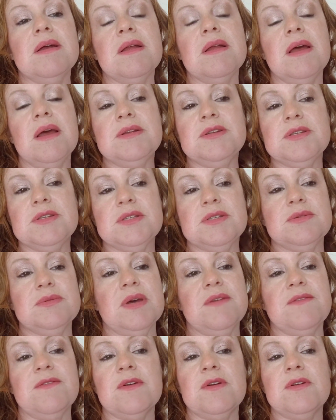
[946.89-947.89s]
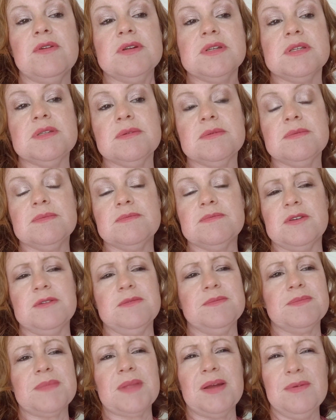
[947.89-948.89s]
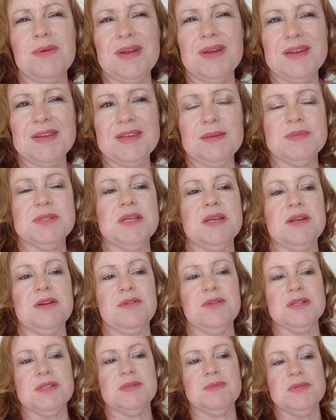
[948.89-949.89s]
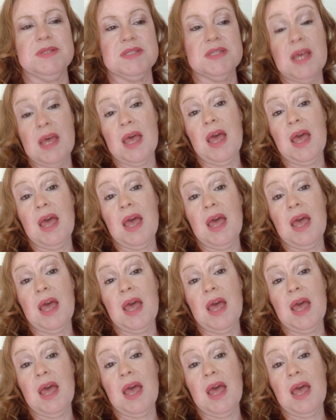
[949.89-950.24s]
I just do that for Christmas. I don't know why I keep saying Christmas.